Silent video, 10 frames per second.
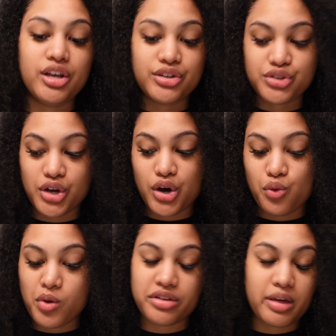
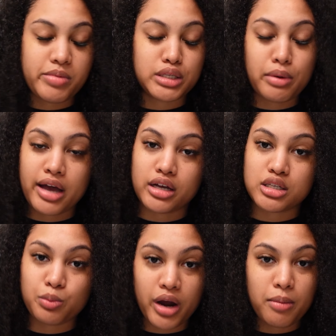So whether that means buying a
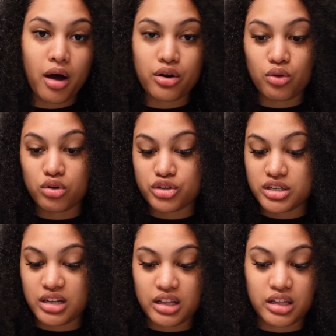spray bottle or
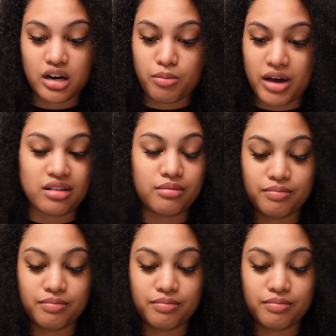just sitting there by